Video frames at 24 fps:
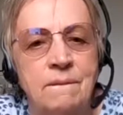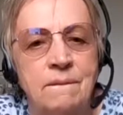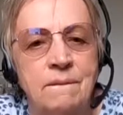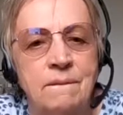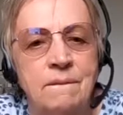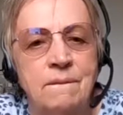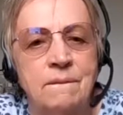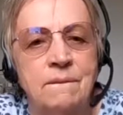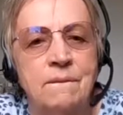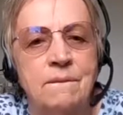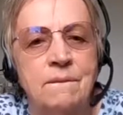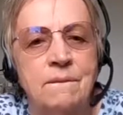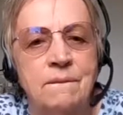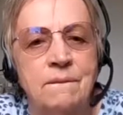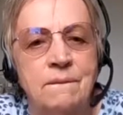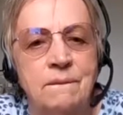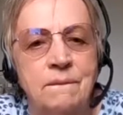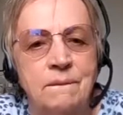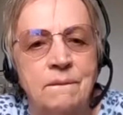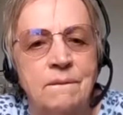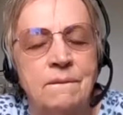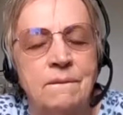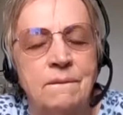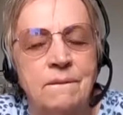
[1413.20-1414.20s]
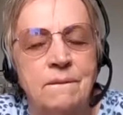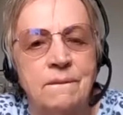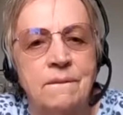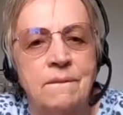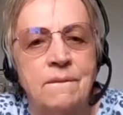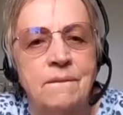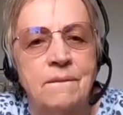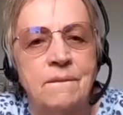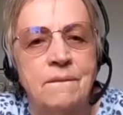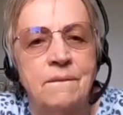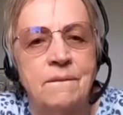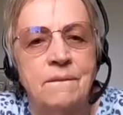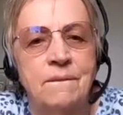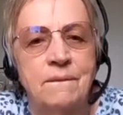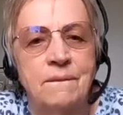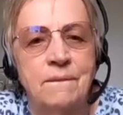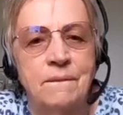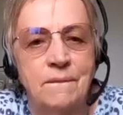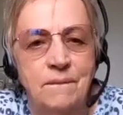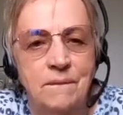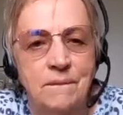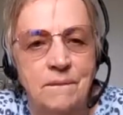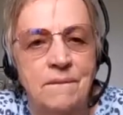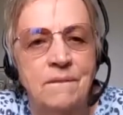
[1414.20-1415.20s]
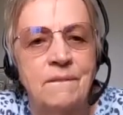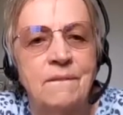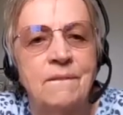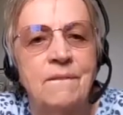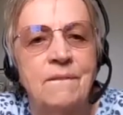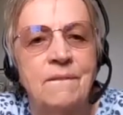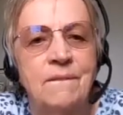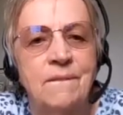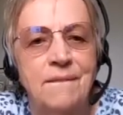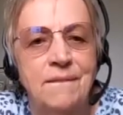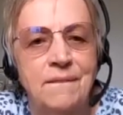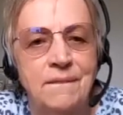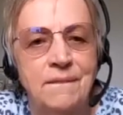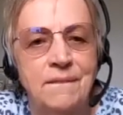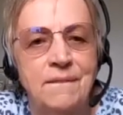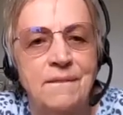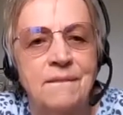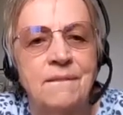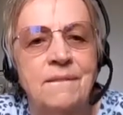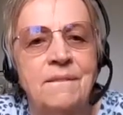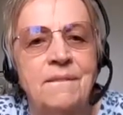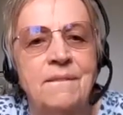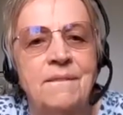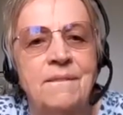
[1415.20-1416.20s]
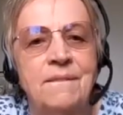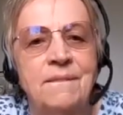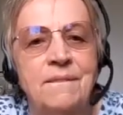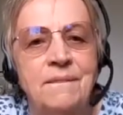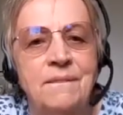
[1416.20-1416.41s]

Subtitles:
No words are spoken by the person on screen.